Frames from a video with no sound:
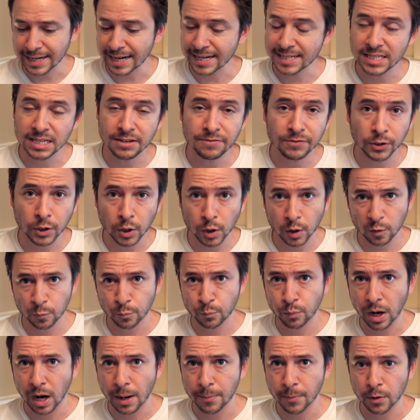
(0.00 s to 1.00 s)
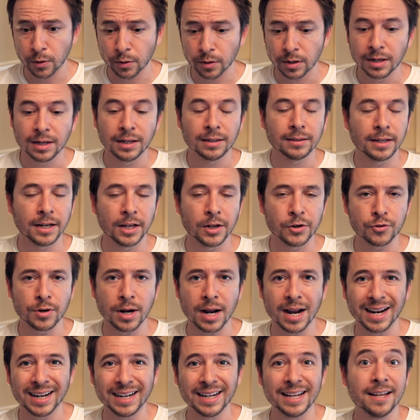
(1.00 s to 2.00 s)
nice even coat of primer, let it
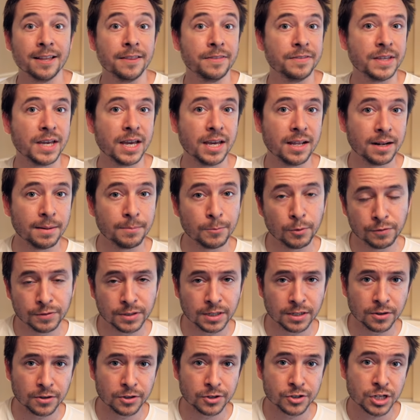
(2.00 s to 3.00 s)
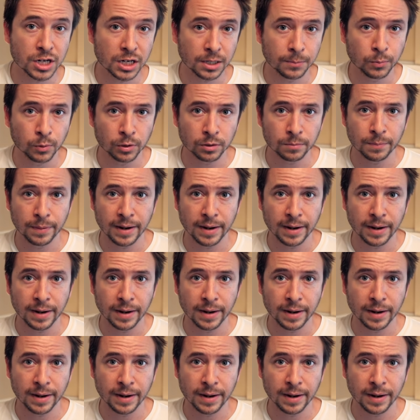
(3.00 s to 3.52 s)
dry. Then I moved on to the chalkboard